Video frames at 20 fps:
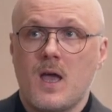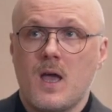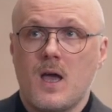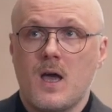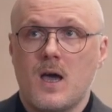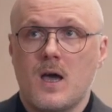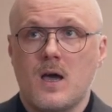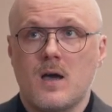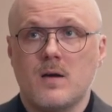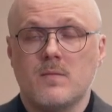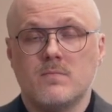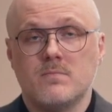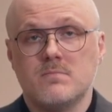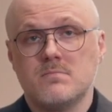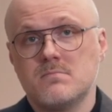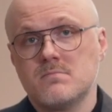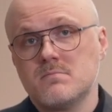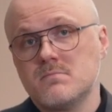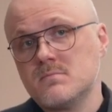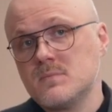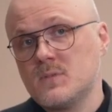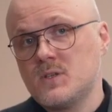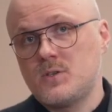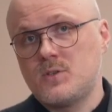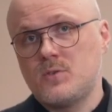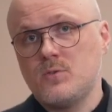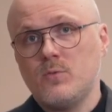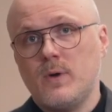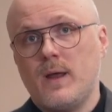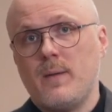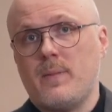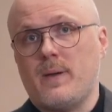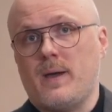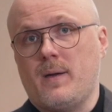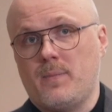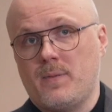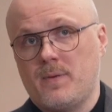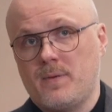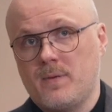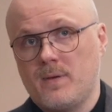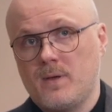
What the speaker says: To wrap up,